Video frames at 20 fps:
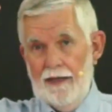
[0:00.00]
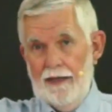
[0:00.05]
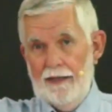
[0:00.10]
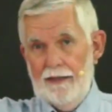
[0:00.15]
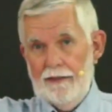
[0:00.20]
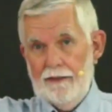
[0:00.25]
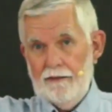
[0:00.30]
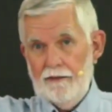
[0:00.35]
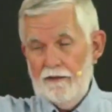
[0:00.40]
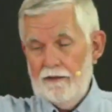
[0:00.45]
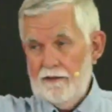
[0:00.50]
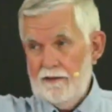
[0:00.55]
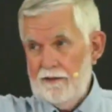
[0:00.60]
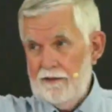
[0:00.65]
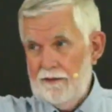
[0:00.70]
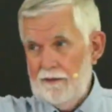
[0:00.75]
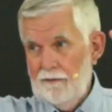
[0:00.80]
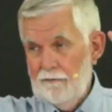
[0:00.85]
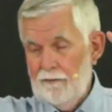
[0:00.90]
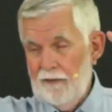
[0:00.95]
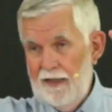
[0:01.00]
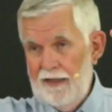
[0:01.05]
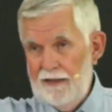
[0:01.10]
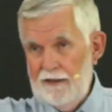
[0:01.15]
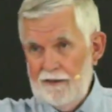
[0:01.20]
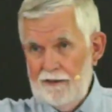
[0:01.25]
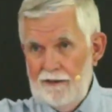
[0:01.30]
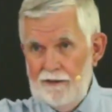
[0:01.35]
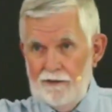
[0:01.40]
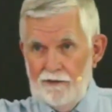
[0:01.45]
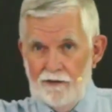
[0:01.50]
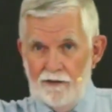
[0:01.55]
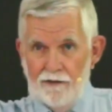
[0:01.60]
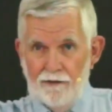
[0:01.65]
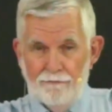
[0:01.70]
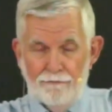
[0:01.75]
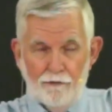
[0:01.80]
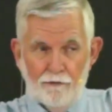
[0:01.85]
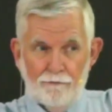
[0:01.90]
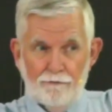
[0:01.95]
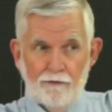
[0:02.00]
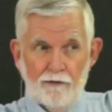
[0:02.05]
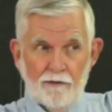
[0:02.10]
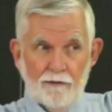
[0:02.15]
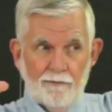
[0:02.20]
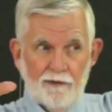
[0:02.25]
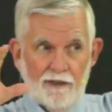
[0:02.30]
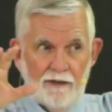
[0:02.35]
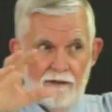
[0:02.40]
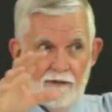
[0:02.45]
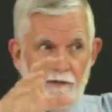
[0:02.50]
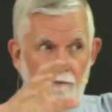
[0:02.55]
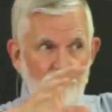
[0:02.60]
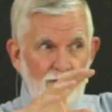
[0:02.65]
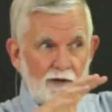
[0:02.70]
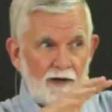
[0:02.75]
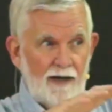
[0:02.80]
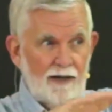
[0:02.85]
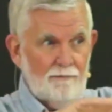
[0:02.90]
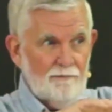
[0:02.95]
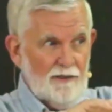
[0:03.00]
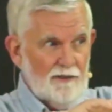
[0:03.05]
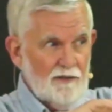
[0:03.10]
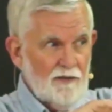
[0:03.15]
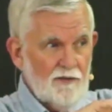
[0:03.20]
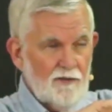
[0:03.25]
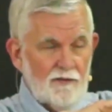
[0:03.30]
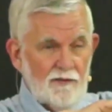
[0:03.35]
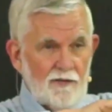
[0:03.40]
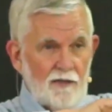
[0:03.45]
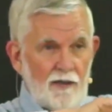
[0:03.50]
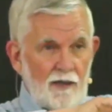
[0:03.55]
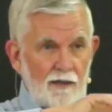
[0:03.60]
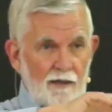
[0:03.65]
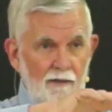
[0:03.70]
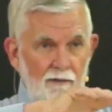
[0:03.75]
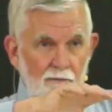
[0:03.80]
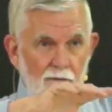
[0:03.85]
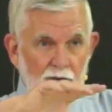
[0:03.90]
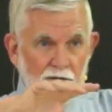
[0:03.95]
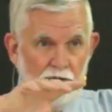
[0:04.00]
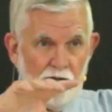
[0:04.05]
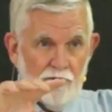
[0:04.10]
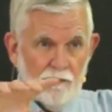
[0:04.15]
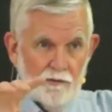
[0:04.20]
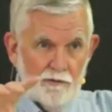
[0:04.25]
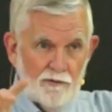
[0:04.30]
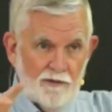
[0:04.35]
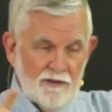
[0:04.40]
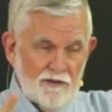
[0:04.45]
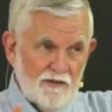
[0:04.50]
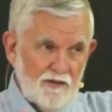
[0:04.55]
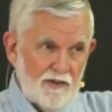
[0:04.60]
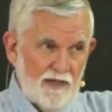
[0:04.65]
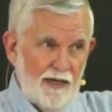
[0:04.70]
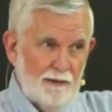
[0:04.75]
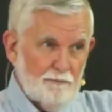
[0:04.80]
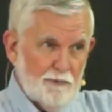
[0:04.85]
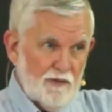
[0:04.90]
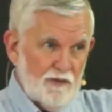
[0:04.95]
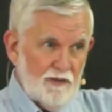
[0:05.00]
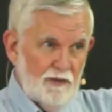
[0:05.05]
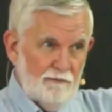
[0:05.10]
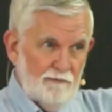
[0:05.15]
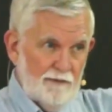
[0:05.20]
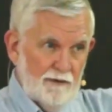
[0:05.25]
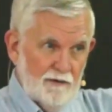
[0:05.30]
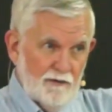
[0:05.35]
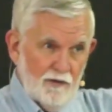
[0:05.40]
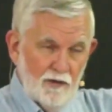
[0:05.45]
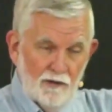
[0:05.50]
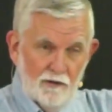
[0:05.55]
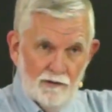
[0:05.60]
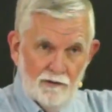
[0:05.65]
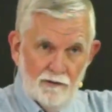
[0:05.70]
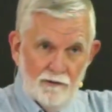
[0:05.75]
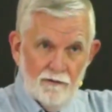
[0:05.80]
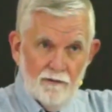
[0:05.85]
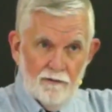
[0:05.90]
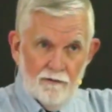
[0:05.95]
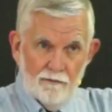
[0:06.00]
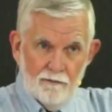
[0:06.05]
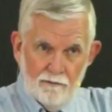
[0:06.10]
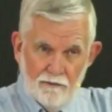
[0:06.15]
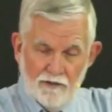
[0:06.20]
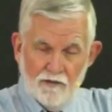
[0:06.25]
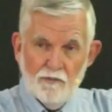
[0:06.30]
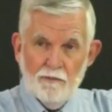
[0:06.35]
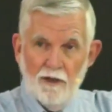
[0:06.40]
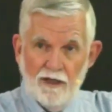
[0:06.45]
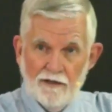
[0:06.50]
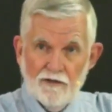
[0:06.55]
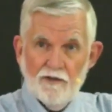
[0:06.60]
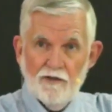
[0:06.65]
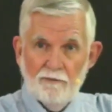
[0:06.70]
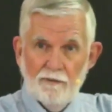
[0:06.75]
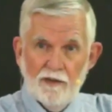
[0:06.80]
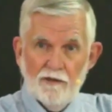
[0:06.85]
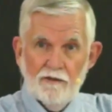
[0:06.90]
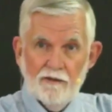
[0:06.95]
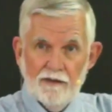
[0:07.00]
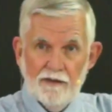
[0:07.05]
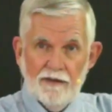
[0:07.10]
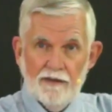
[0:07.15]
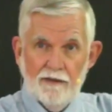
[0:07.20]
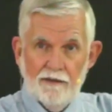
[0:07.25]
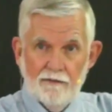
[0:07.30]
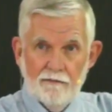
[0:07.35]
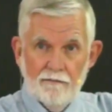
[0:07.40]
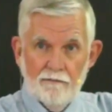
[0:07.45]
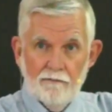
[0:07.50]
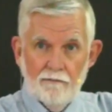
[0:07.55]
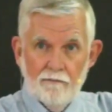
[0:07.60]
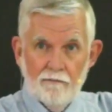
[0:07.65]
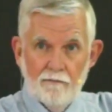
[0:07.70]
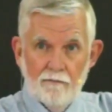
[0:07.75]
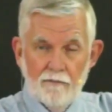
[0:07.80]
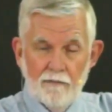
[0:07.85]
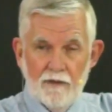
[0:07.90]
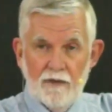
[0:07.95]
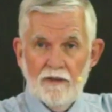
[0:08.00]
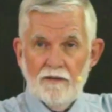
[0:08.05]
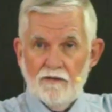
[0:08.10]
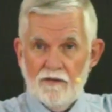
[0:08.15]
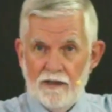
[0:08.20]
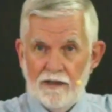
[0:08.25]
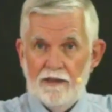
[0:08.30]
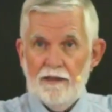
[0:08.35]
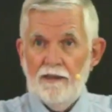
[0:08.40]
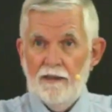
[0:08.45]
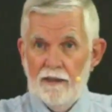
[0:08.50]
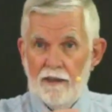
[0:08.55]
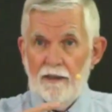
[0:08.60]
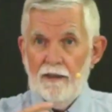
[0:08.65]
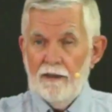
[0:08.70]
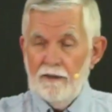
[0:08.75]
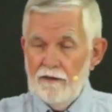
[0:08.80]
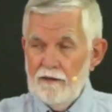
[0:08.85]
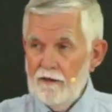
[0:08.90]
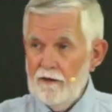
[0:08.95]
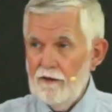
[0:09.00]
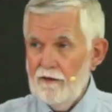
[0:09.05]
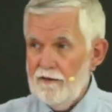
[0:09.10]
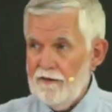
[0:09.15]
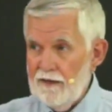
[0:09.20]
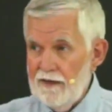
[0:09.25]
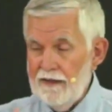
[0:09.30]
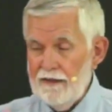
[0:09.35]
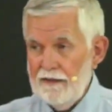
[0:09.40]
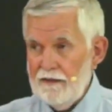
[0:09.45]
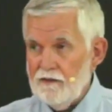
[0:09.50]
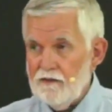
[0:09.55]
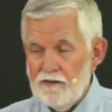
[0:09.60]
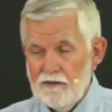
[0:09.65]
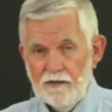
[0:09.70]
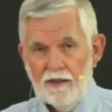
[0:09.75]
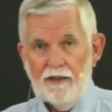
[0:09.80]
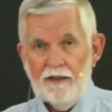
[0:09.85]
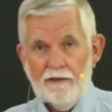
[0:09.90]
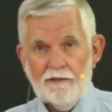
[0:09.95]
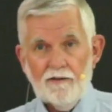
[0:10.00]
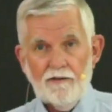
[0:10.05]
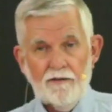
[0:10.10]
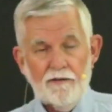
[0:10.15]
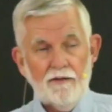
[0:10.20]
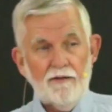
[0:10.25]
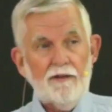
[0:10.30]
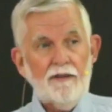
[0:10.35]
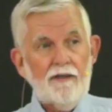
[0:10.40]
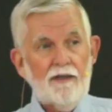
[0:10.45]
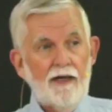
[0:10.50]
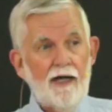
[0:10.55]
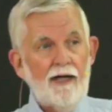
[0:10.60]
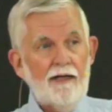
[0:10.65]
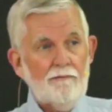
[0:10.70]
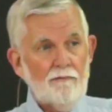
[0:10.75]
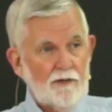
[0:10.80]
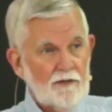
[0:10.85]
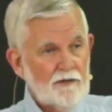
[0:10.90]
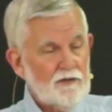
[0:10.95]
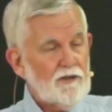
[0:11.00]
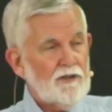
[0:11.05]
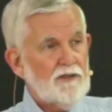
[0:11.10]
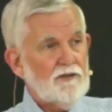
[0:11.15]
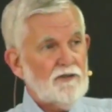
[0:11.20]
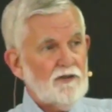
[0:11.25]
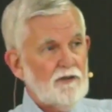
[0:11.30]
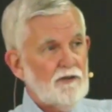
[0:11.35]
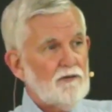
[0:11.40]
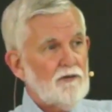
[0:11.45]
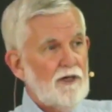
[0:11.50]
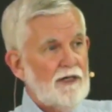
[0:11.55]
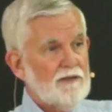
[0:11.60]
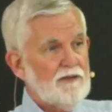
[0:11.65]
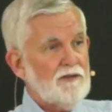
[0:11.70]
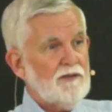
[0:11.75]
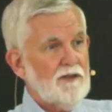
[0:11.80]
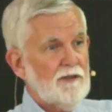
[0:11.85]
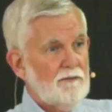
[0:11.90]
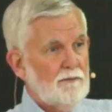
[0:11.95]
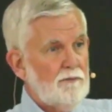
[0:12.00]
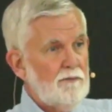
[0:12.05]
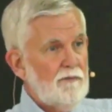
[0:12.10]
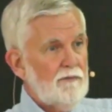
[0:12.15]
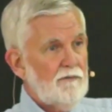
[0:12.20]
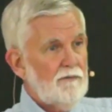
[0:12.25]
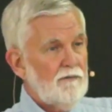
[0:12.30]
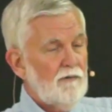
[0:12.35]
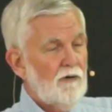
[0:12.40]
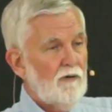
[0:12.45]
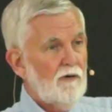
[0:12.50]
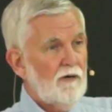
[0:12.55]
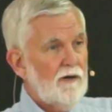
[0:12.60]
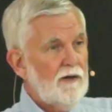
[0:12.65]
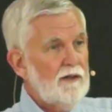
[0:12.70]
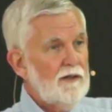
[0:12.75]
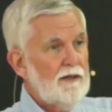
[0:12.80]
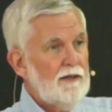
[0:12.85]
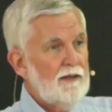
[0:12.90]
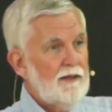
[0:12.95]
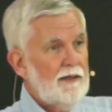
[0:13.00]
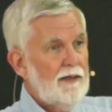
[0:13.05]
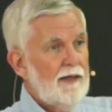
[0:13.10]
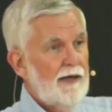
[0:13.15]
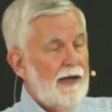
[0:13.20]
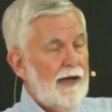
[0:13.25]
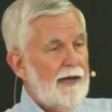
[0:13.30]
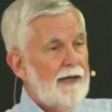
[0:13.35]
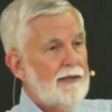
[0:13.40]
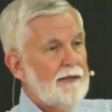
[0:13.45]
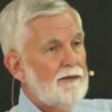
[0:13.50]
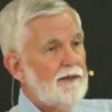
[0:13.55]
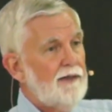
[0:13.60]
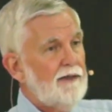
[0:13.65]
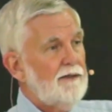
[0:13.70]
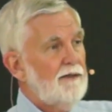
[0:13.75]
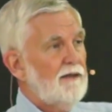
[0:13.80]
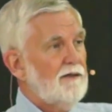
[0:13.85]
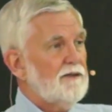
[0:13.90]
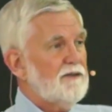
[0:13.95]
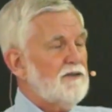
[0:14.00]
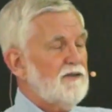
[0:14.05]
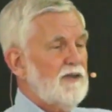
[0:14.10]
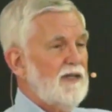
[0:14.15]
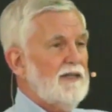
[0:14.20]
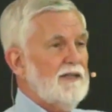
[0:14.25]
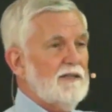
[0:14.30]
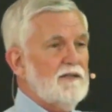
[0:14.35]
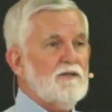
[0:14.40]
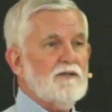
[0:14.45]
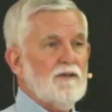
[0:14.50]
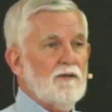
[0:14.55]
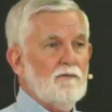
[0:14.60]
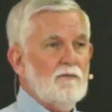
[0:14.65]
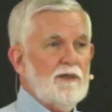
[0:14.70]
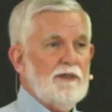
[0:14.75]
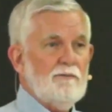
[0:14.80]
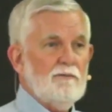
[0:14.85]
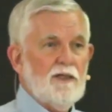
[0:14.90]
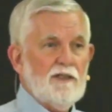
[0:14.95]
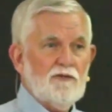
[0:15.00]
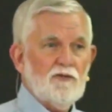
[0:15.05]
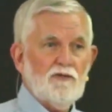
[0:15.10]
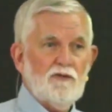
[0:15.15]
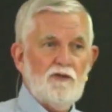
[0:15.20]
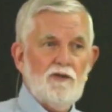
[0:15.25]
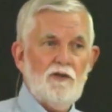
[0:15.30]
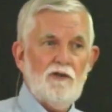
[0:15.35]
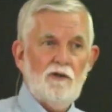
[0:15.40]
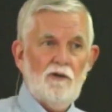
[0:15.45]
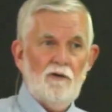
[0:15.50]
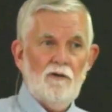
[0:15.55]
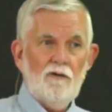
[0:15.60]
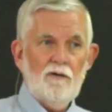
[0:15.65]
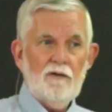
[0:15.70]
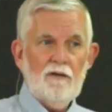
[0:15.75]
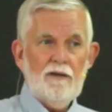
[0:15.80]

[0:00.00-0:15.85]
And the way to the fulfillment of the promise was through the steps of his own responsibility. See, there are things that God wants us to trust him for, and then there's things that we must do.